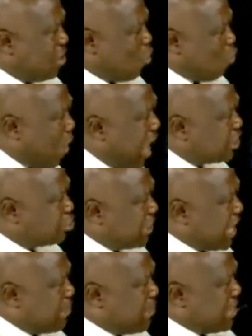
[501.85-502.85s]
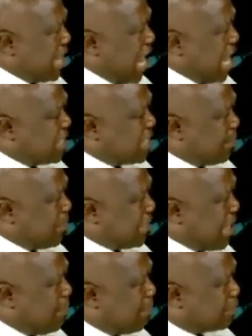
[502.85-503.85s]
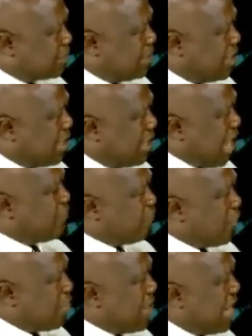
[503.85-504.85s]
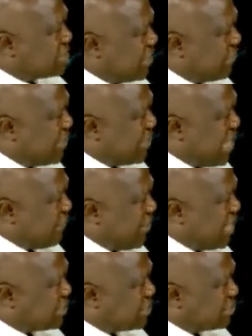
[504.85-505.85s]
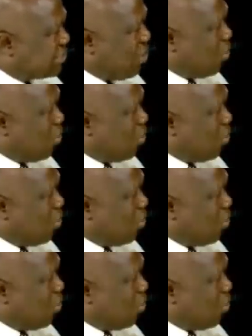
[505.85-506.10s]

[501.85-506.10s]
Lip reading: Why should they be in IDP camps and foreigners live in their villages?